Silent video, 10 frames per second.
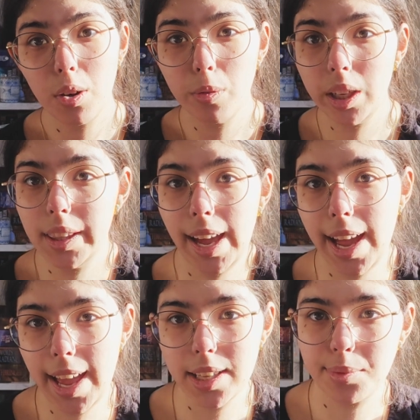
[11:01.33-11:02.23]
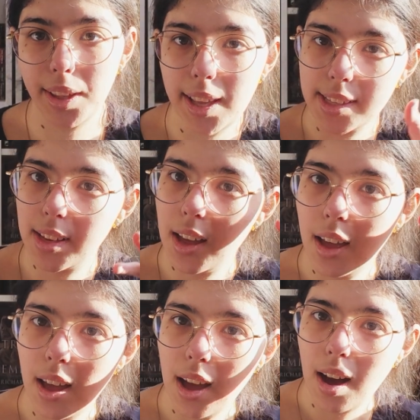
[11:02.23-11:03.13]
read that as well as
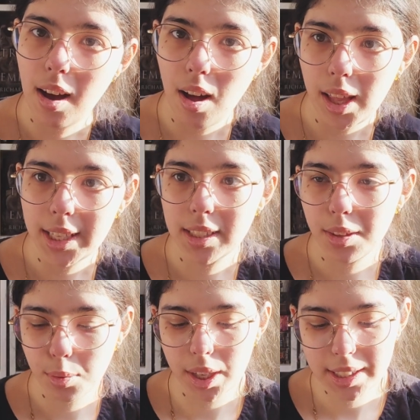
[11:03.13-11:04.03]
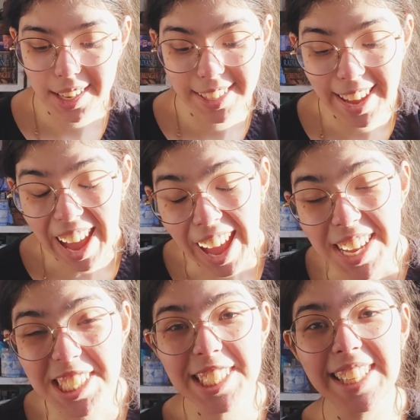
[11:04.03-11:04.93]
all his other works. And he
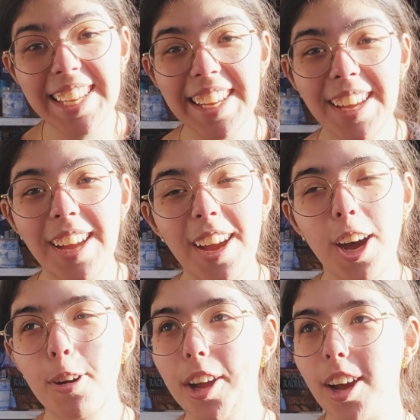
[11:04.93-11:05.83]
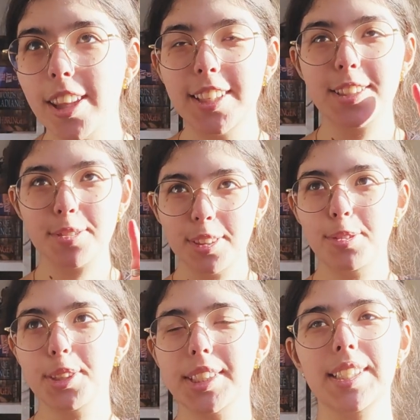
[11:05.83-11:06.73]
actually, oh my god,
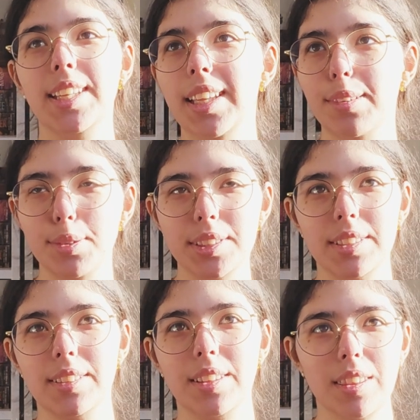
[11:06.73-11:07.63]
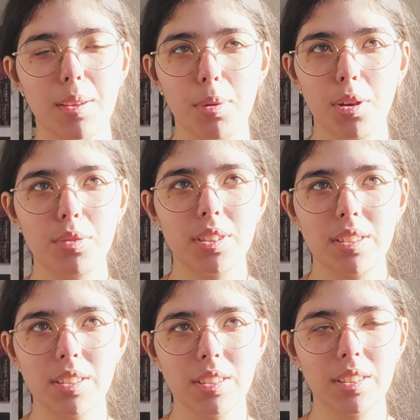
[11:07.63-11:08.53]
it was the
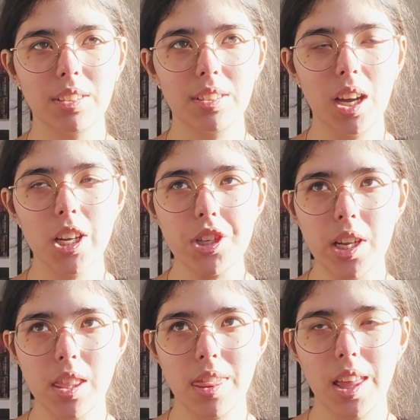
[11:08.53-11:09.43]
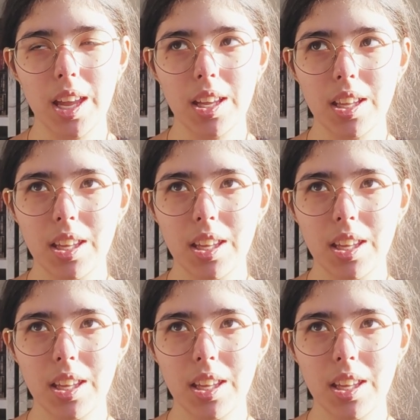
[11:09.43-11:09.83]
most touching thing.